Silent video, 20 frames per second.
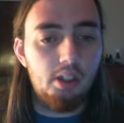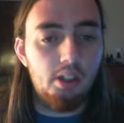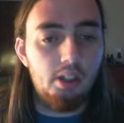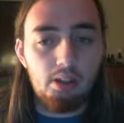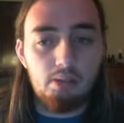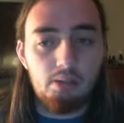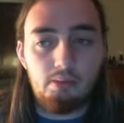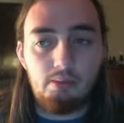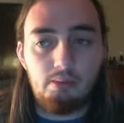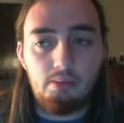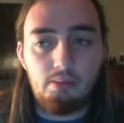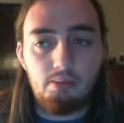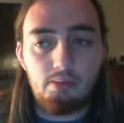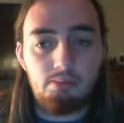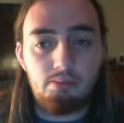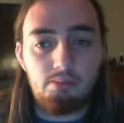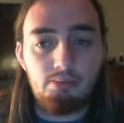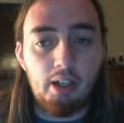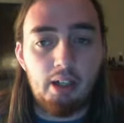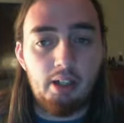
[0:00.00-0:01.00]

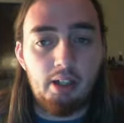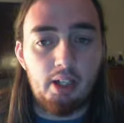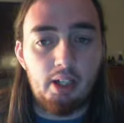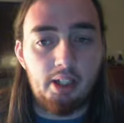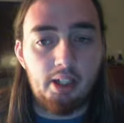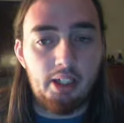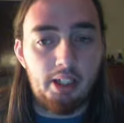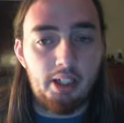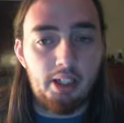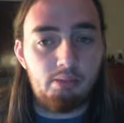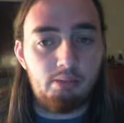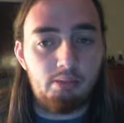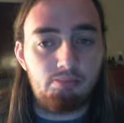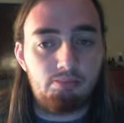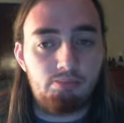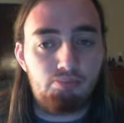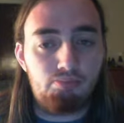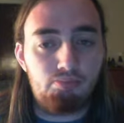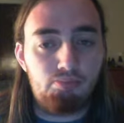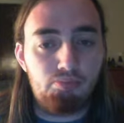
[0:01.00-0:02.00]
when I
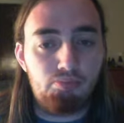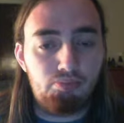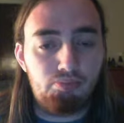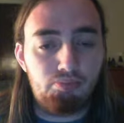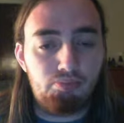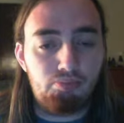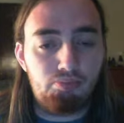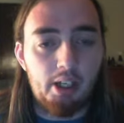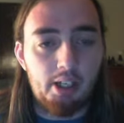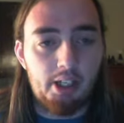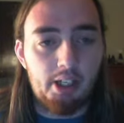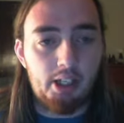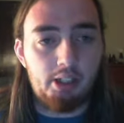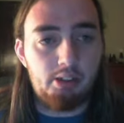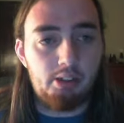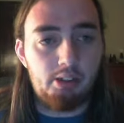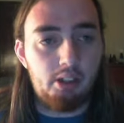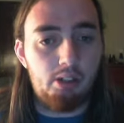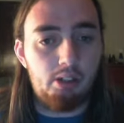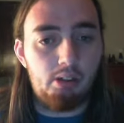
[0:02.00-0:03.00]
when I
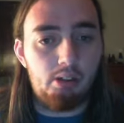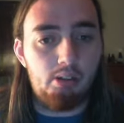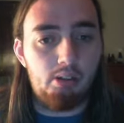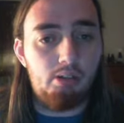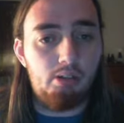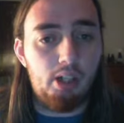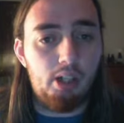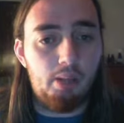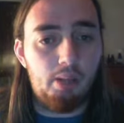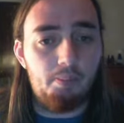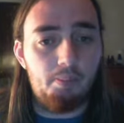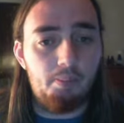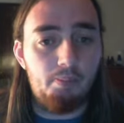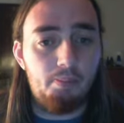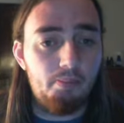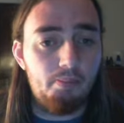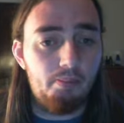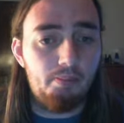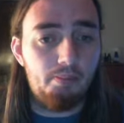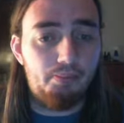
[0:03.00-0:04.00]
do
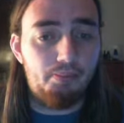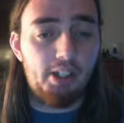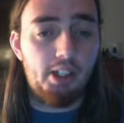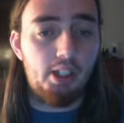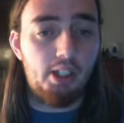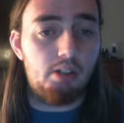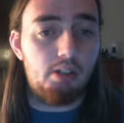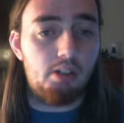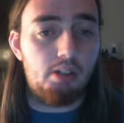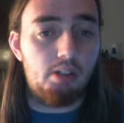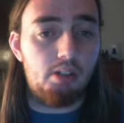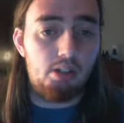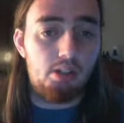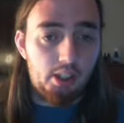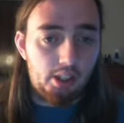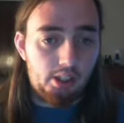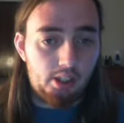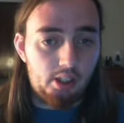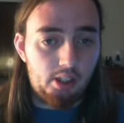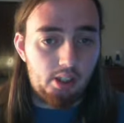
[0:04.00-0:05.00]
um videos
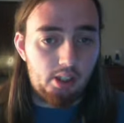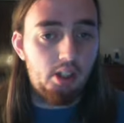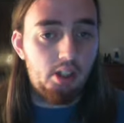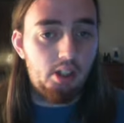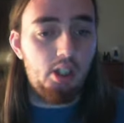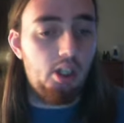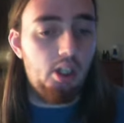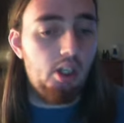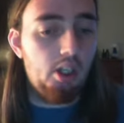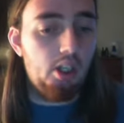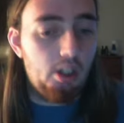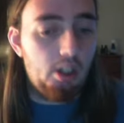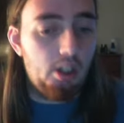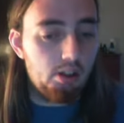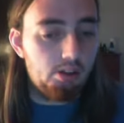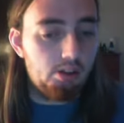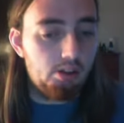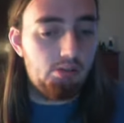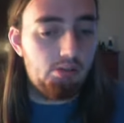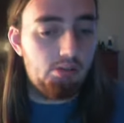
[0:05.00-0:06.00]
like
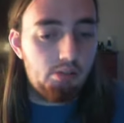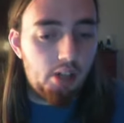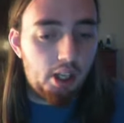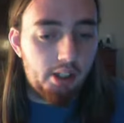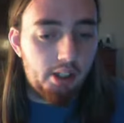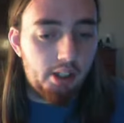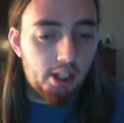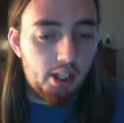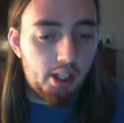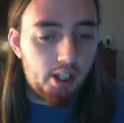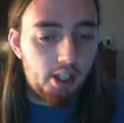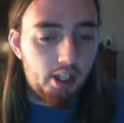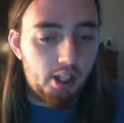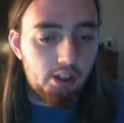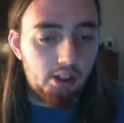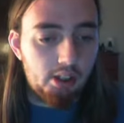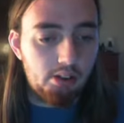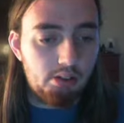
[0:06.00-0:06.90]
like a uh,